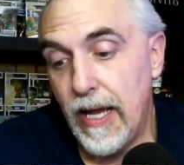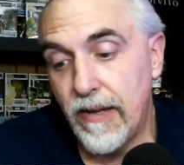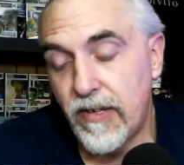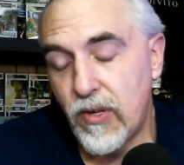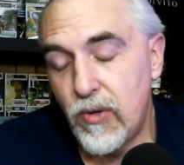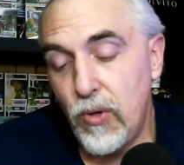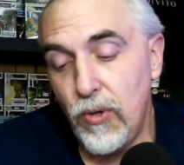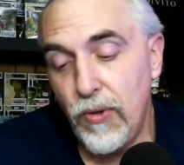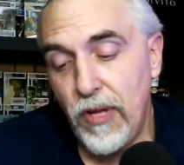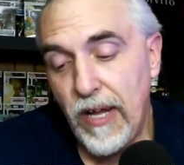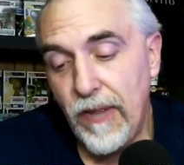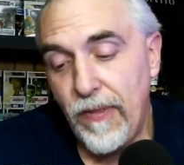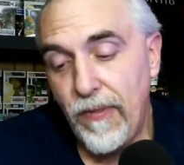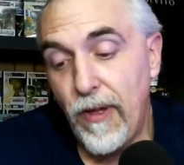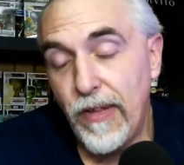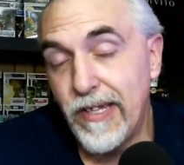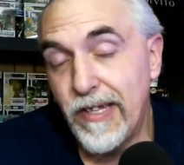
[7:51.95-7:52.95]
As cool as I
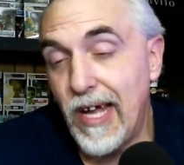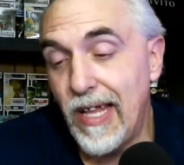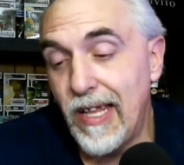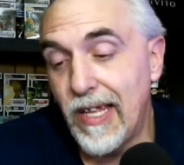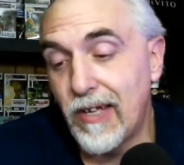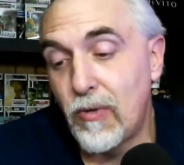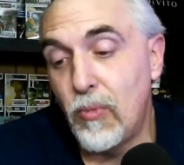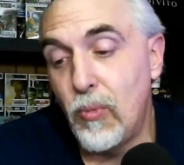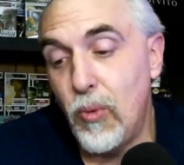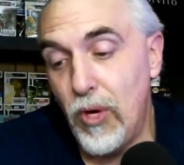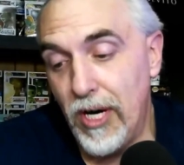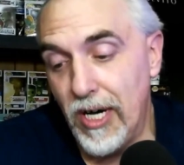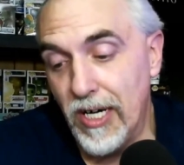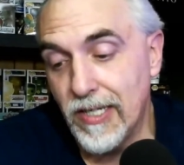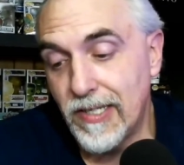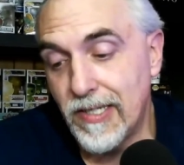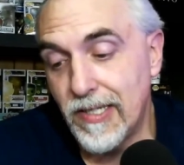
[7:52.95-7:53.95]
thought the Dalek
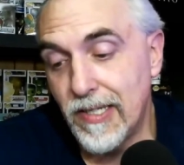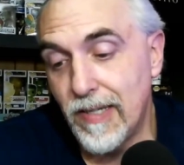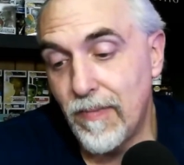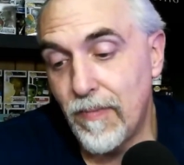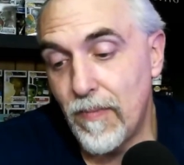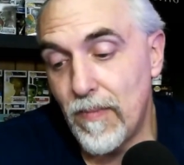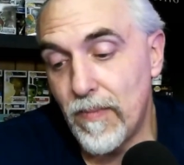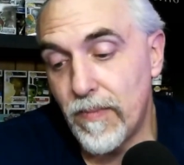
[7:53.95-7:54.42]
was,